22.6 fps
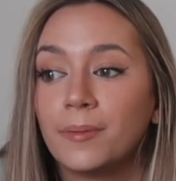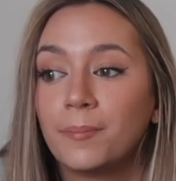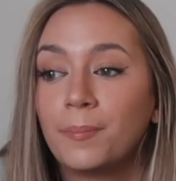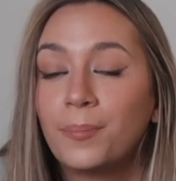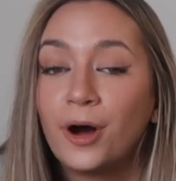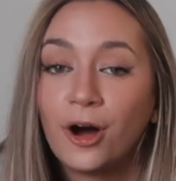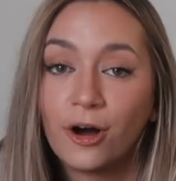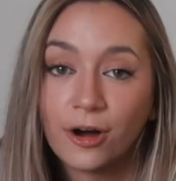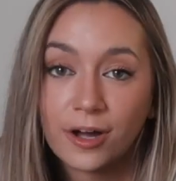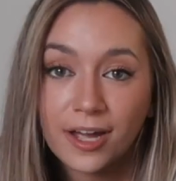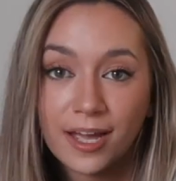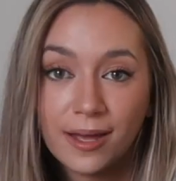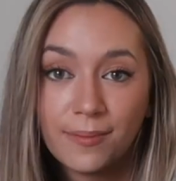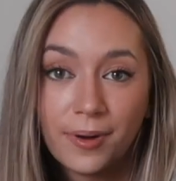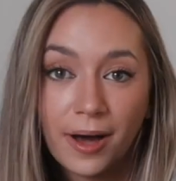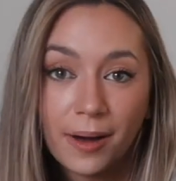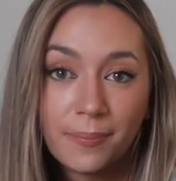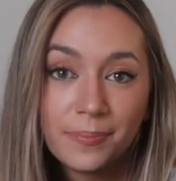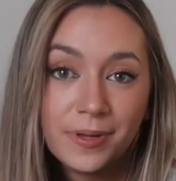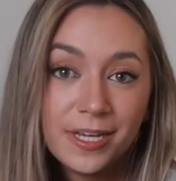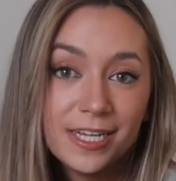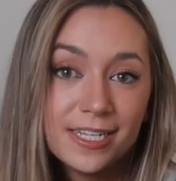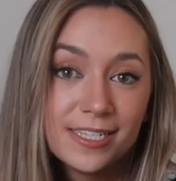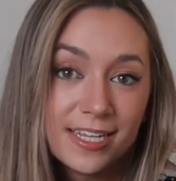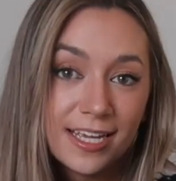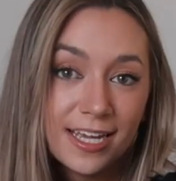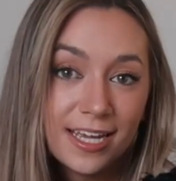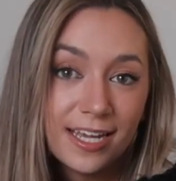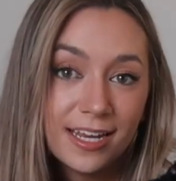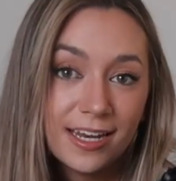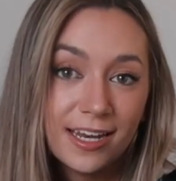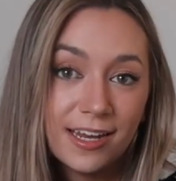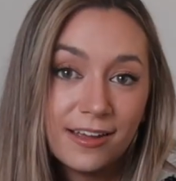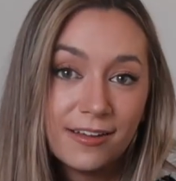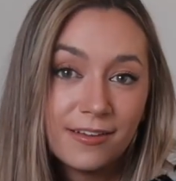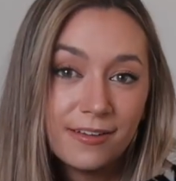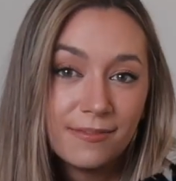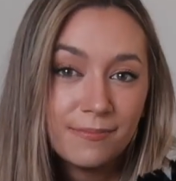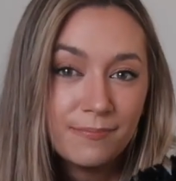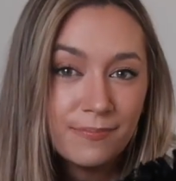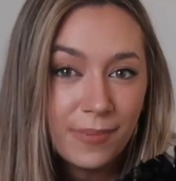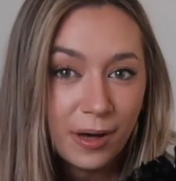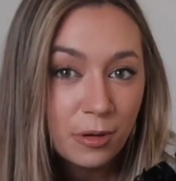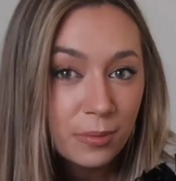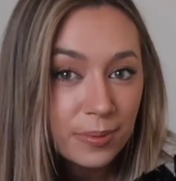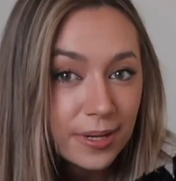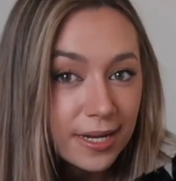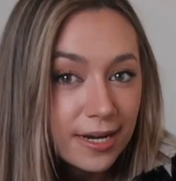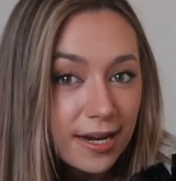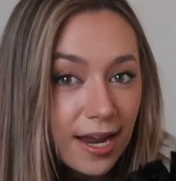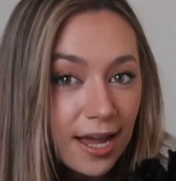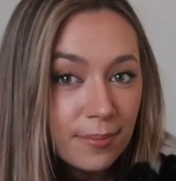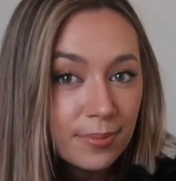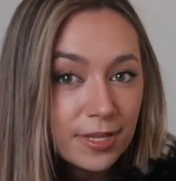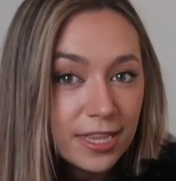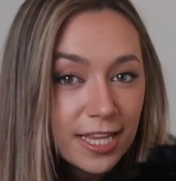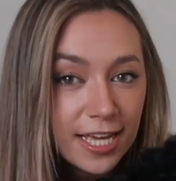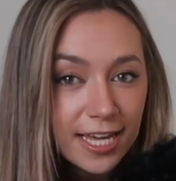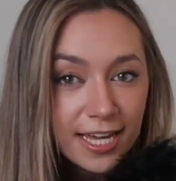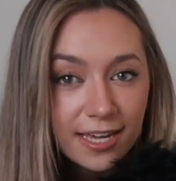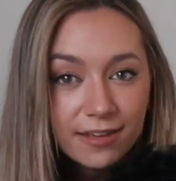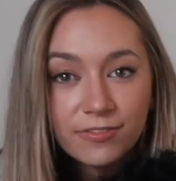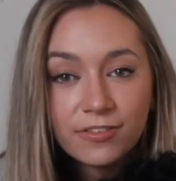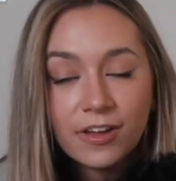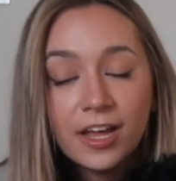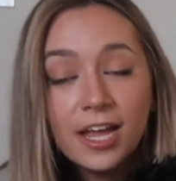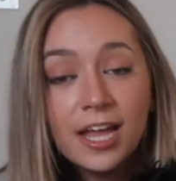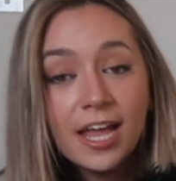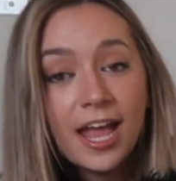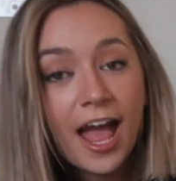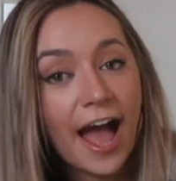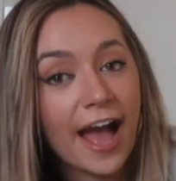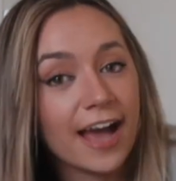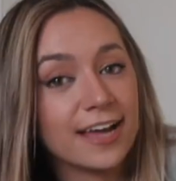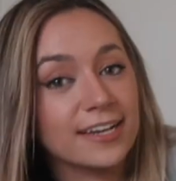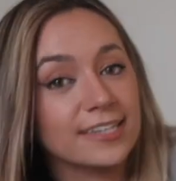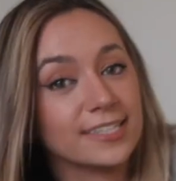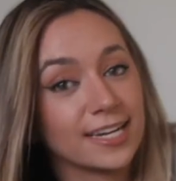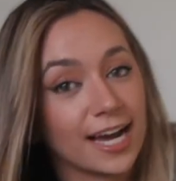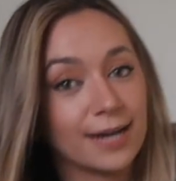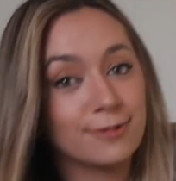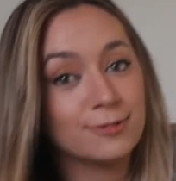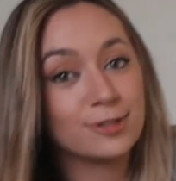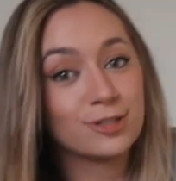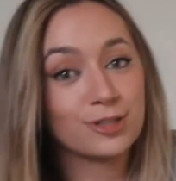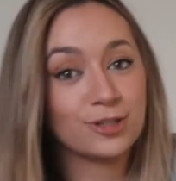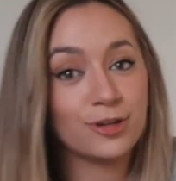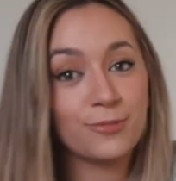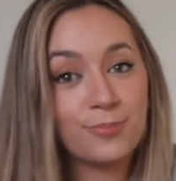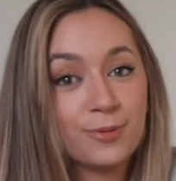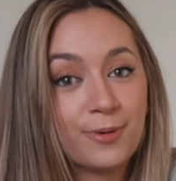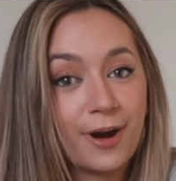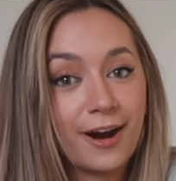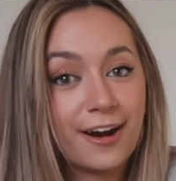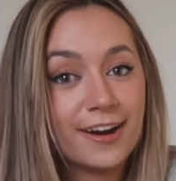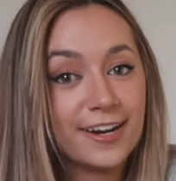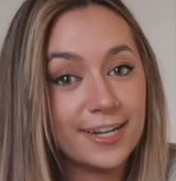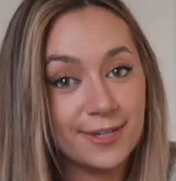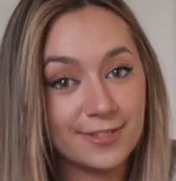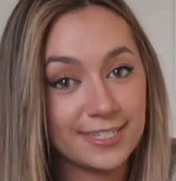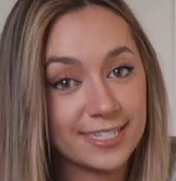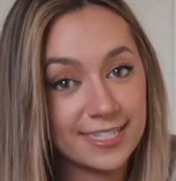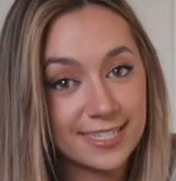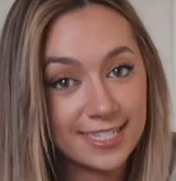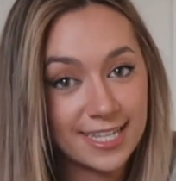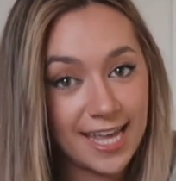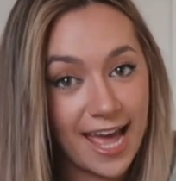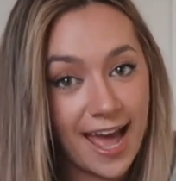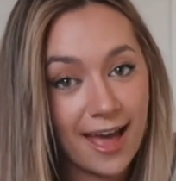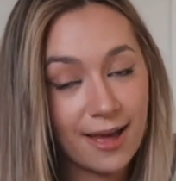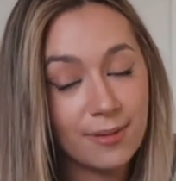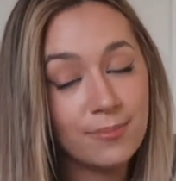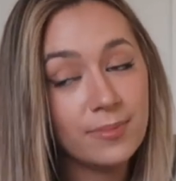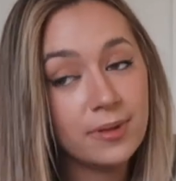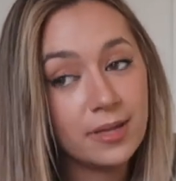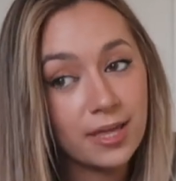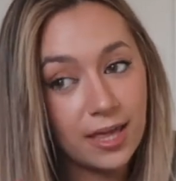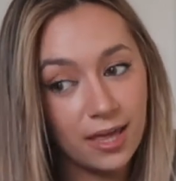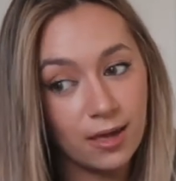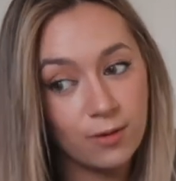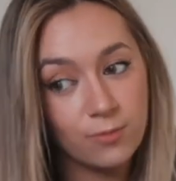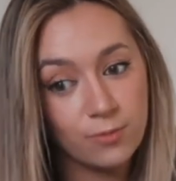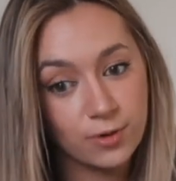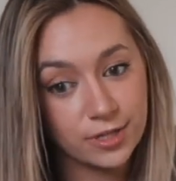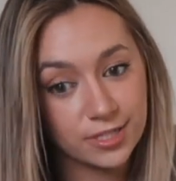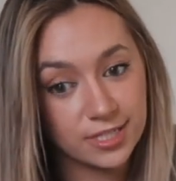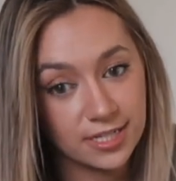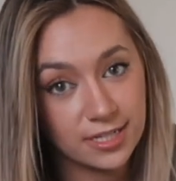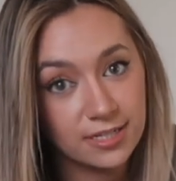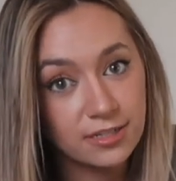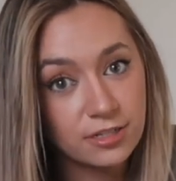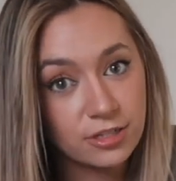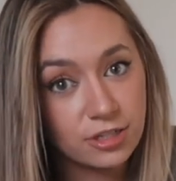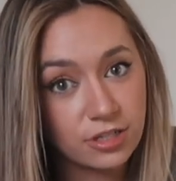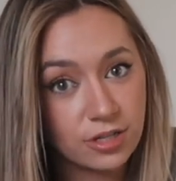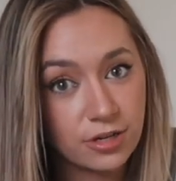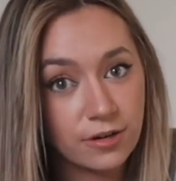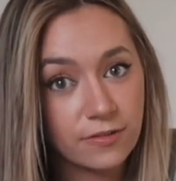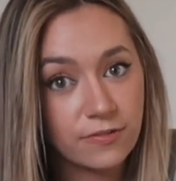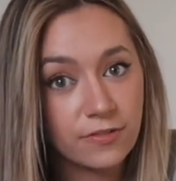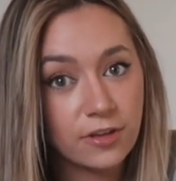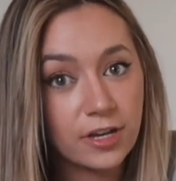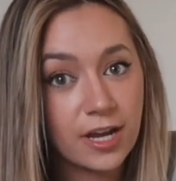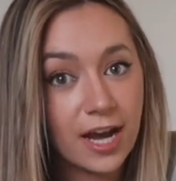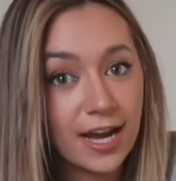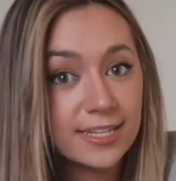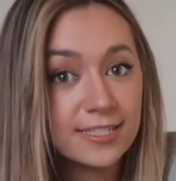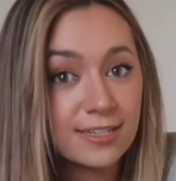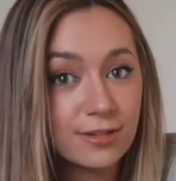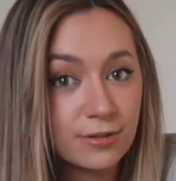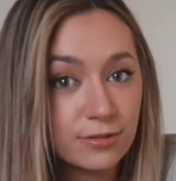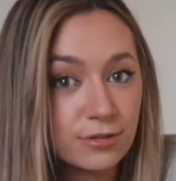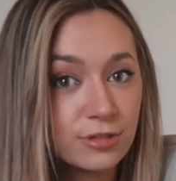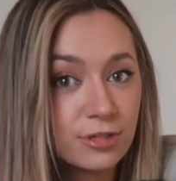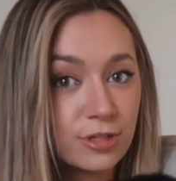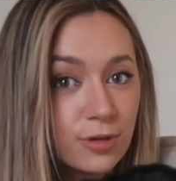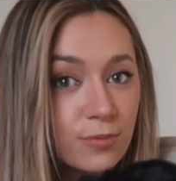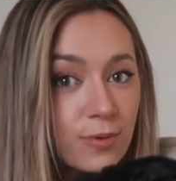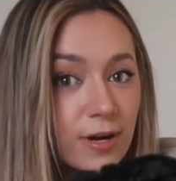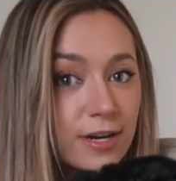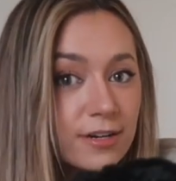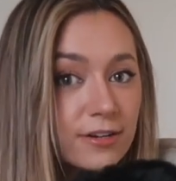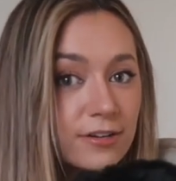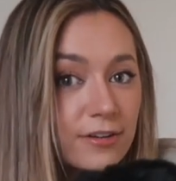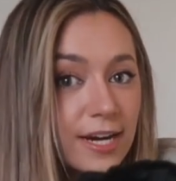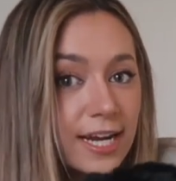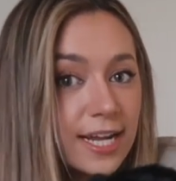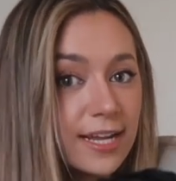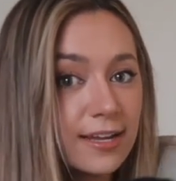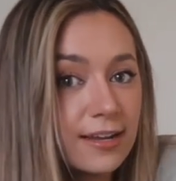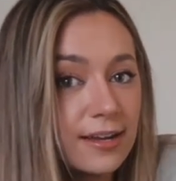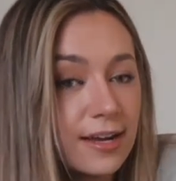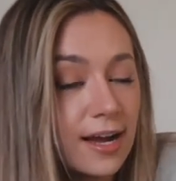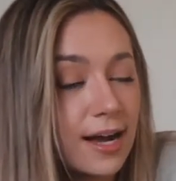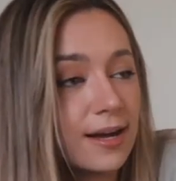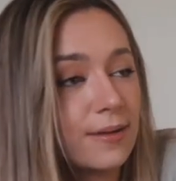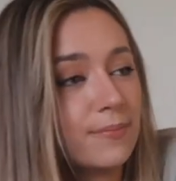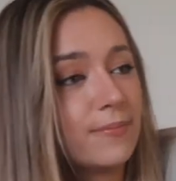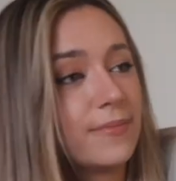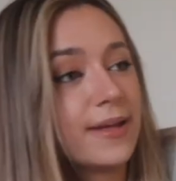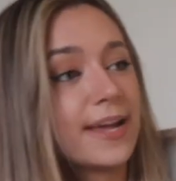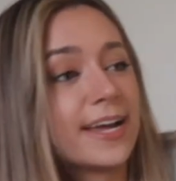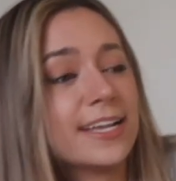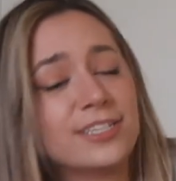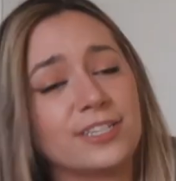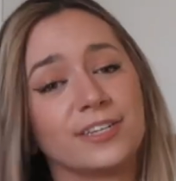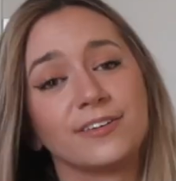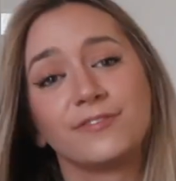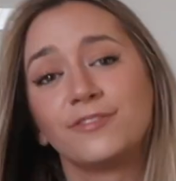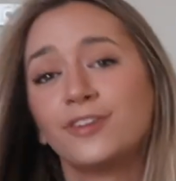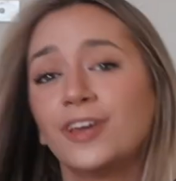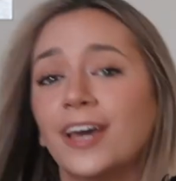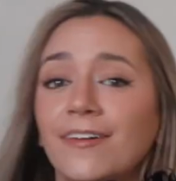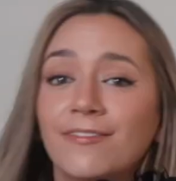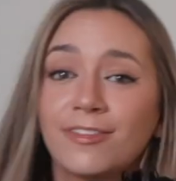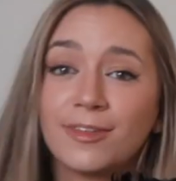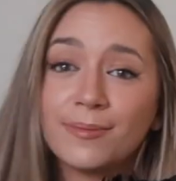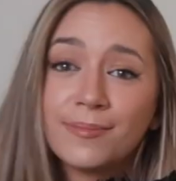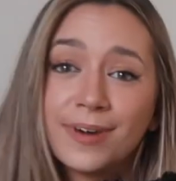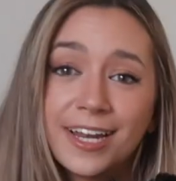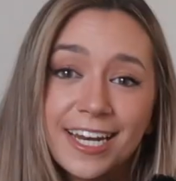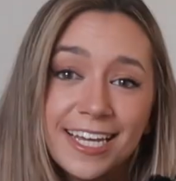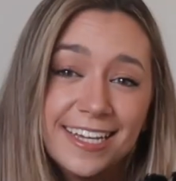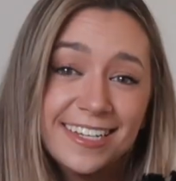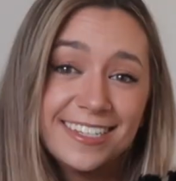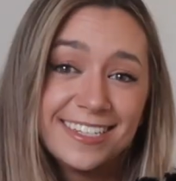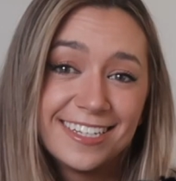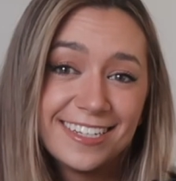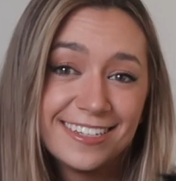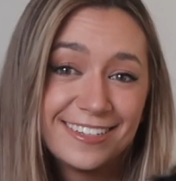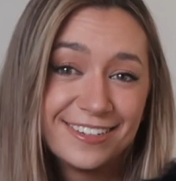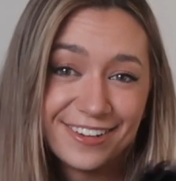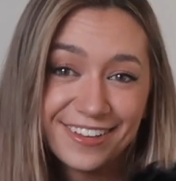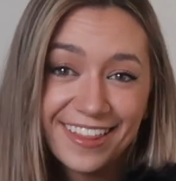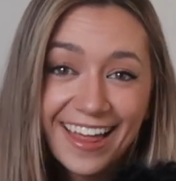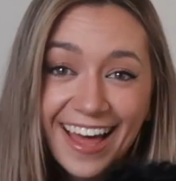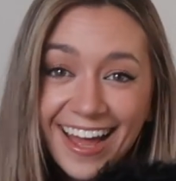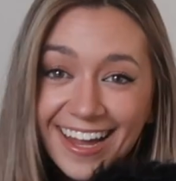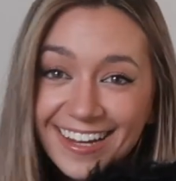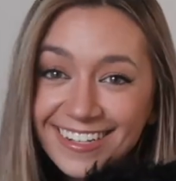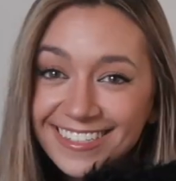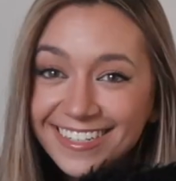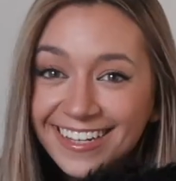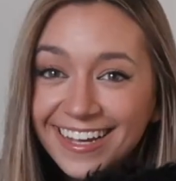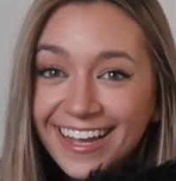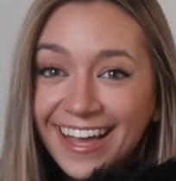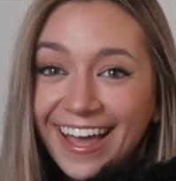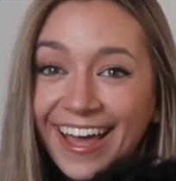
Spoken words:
Pocket Puppies in Melbourne, I believe, and I was super worried it was a scam. It wasn't. So if you guys are also wondering and if you have the money to do that,